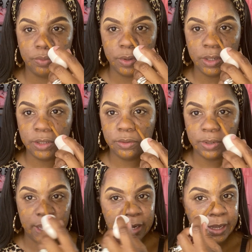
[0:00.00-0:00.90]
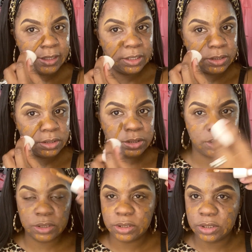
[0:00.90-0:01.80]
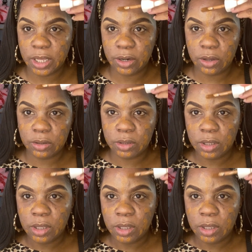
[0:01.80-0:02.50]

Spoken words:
Really do not like this at all.